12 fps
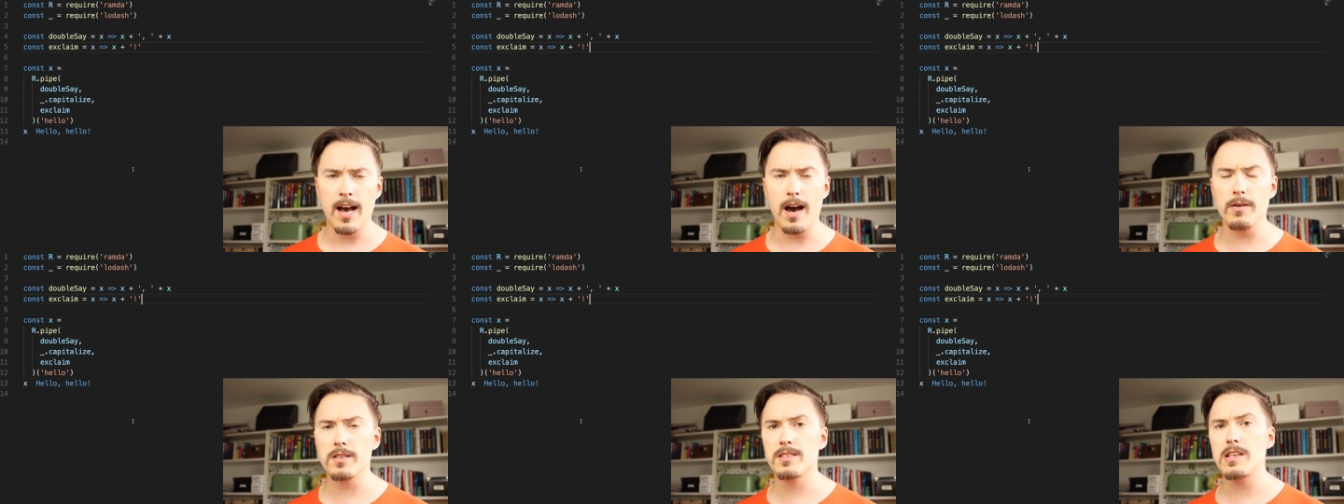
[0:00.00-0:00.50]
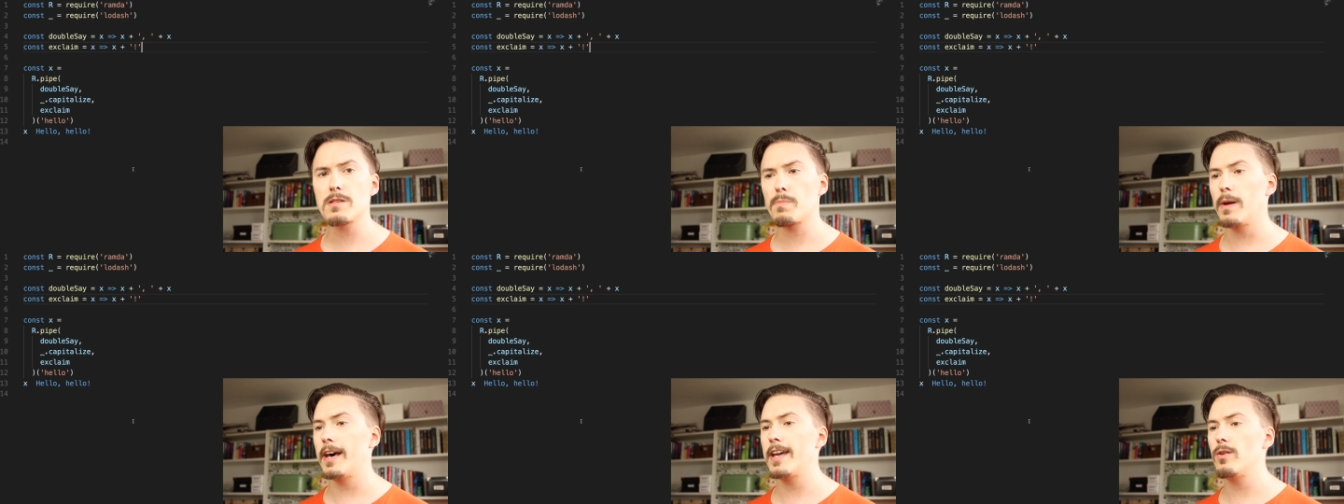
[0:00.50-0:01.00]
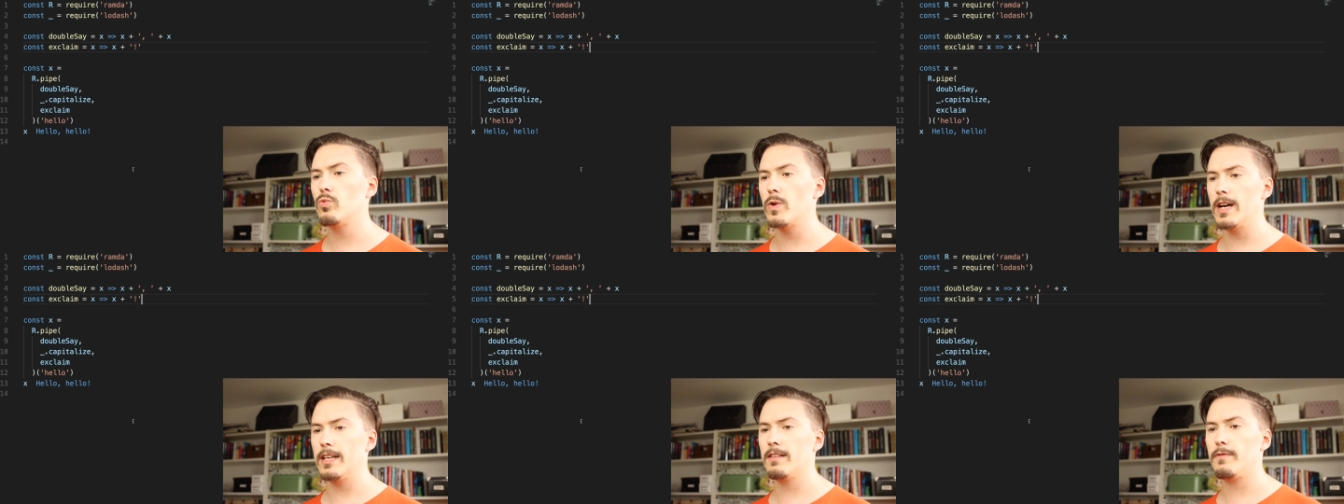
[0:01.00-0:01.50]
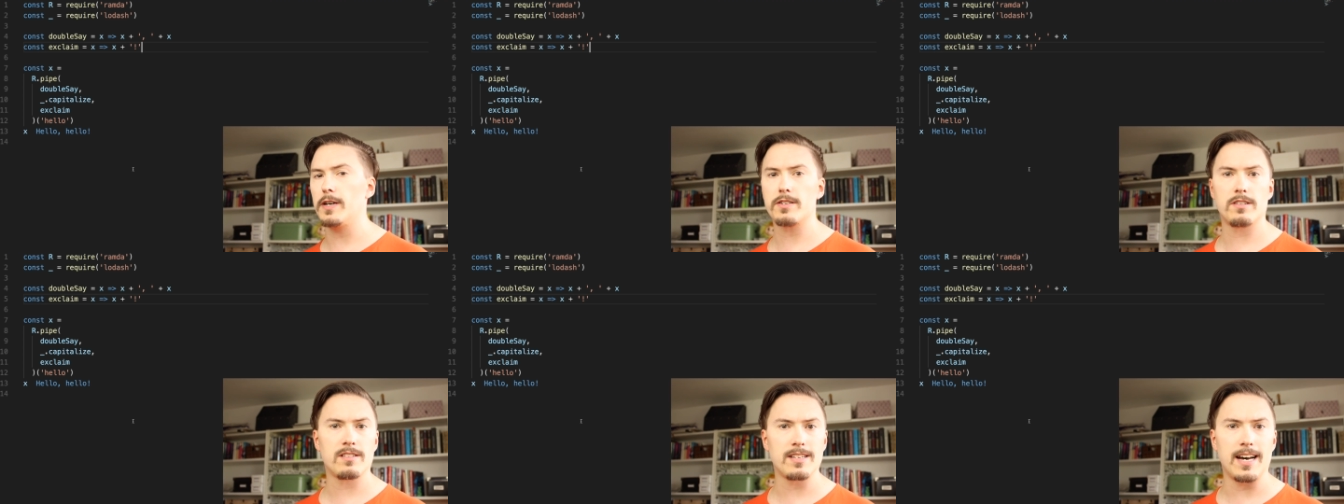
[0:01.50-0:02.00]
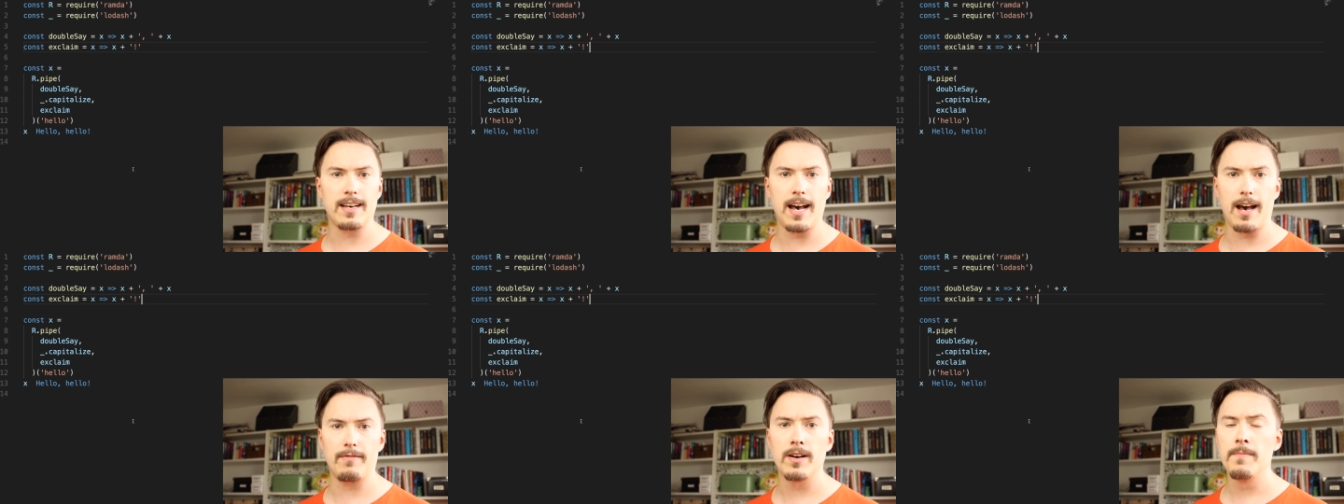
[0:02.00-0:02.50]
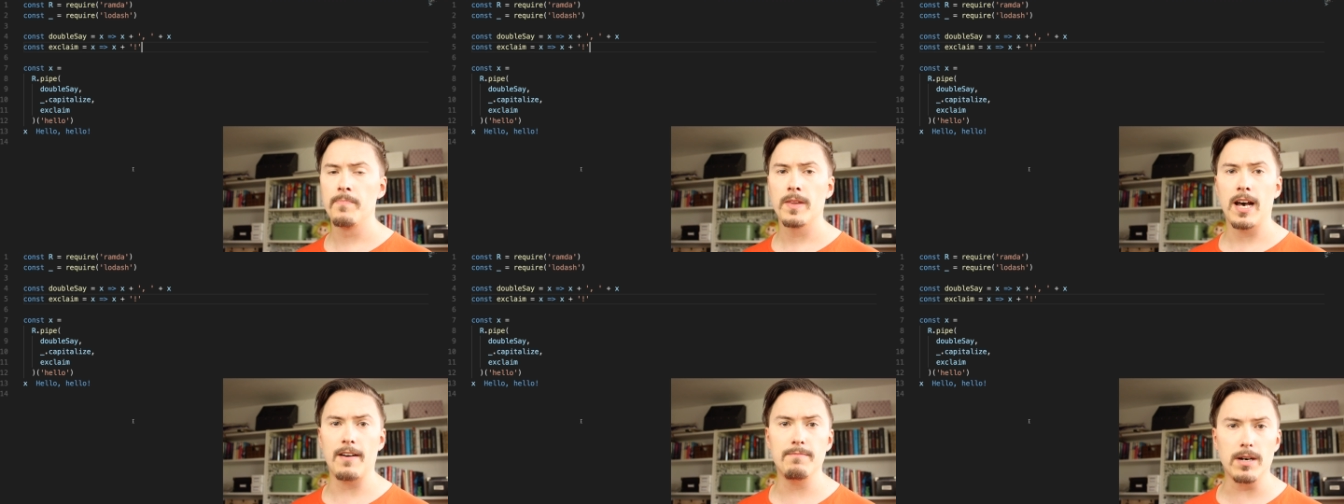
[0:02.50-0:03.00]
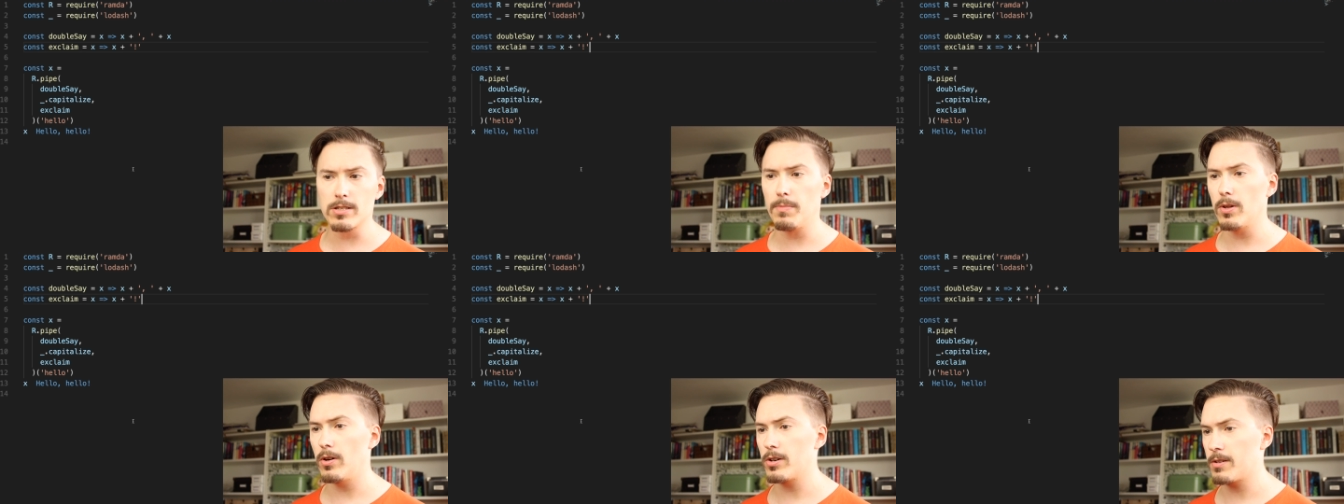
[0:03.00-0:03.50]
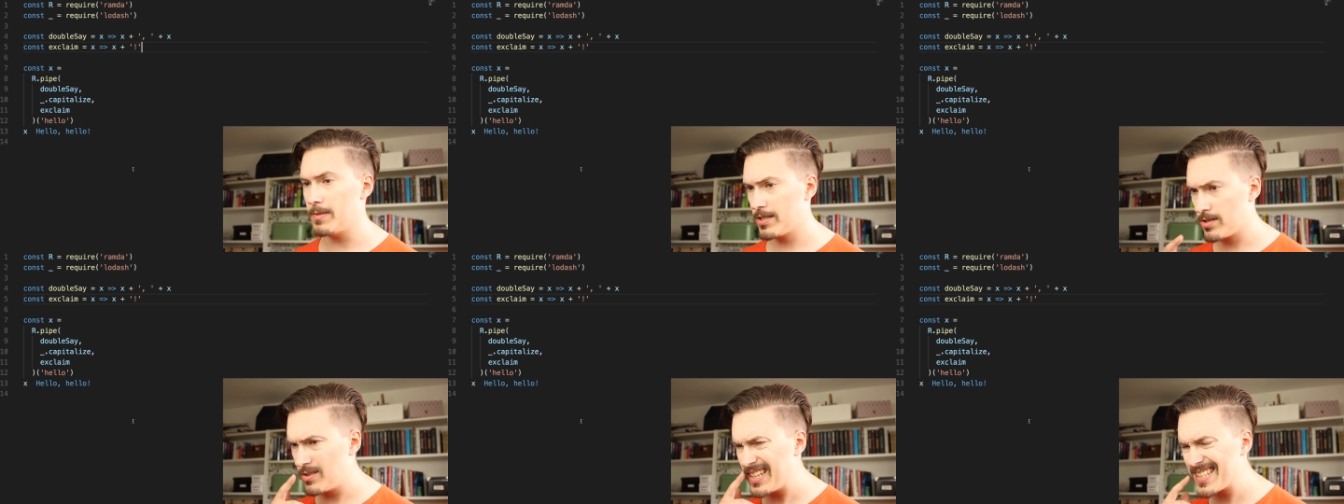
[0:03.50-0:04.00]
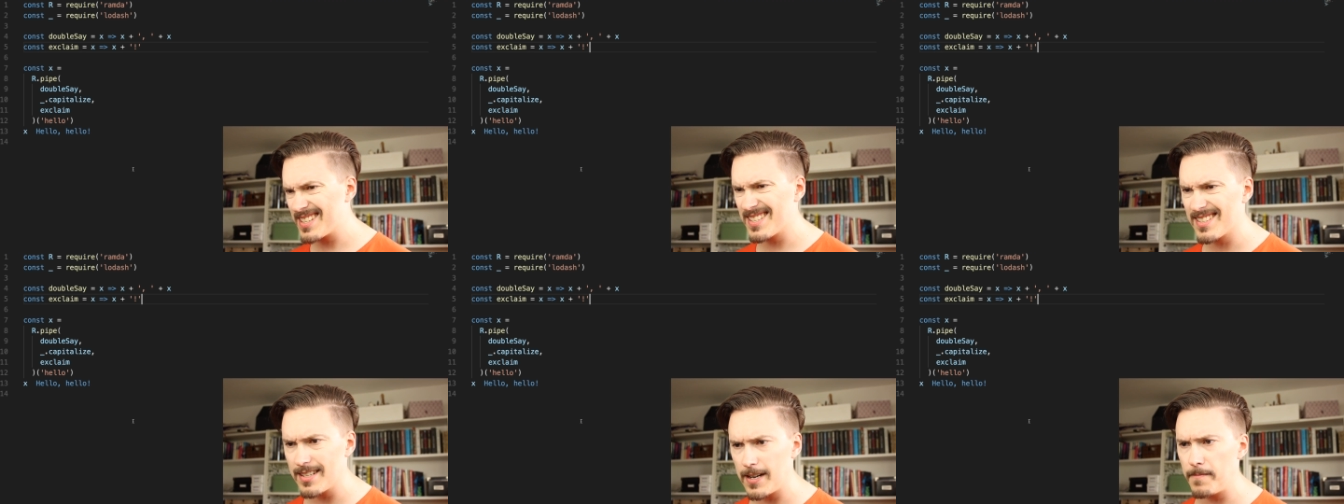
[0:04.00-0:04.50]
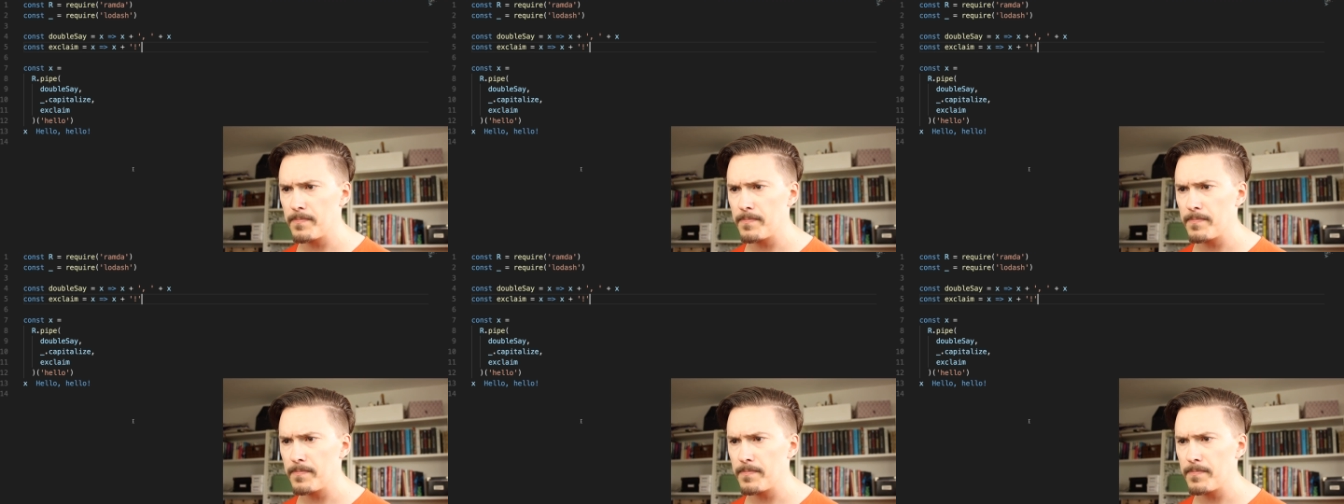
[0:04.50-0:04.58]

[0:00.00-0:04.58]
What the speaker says: How does this play with functions that have multiple arguments? So let's